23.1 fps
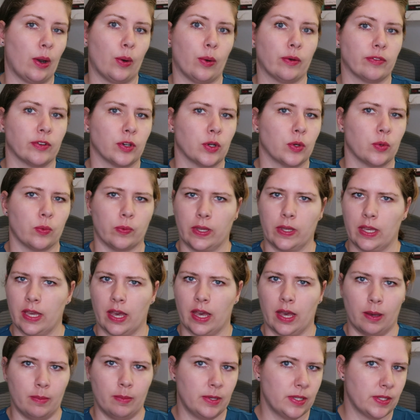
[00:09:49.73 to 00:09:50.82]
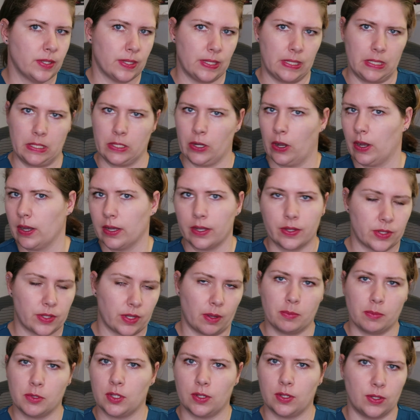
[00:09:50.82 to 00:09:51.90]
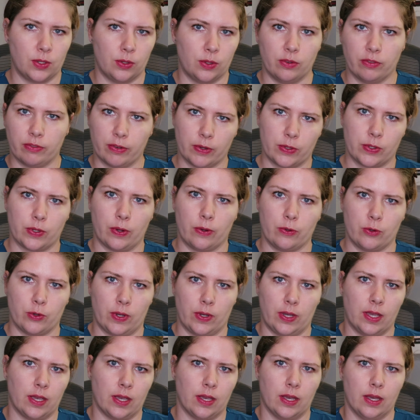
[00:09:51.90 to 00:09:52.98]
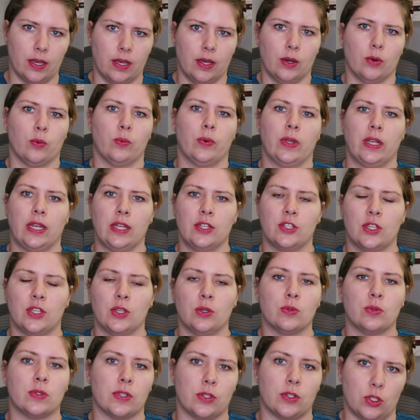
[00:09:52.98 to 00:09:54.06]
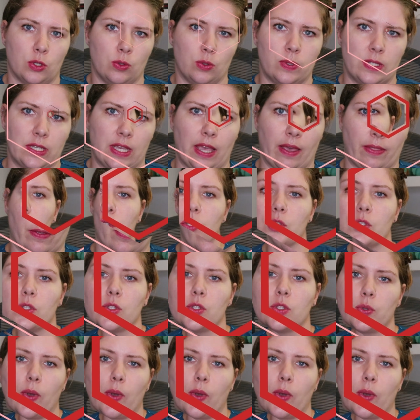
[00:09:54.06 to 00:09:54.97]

However, rehab is not a substitute for surgery. We need to use the two together.